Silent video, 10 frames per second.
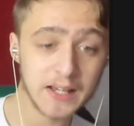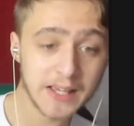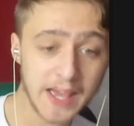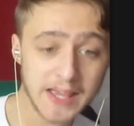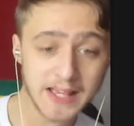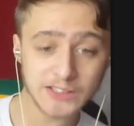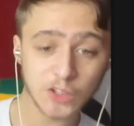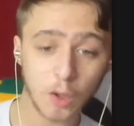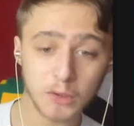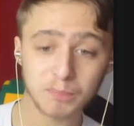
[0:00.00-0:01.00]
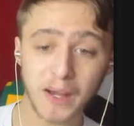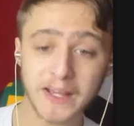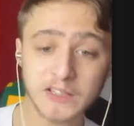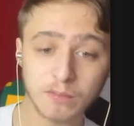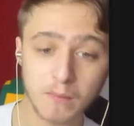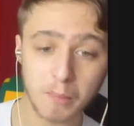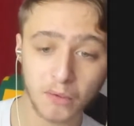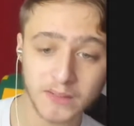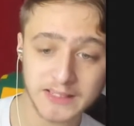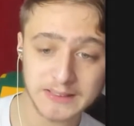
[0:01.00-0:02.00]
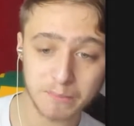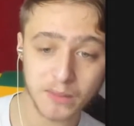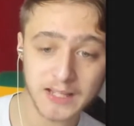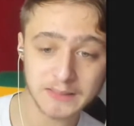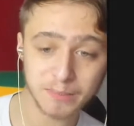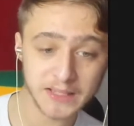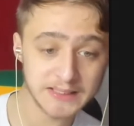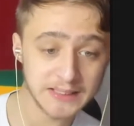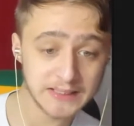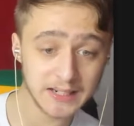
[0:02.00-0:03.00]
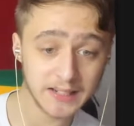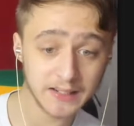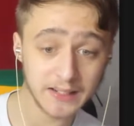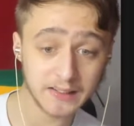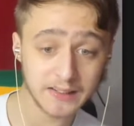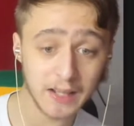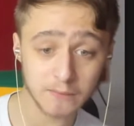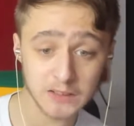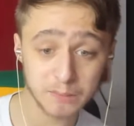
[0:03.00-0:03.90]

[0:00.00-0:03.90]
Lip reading: Kane gets so much bias from the pundits and press because he's in England captain.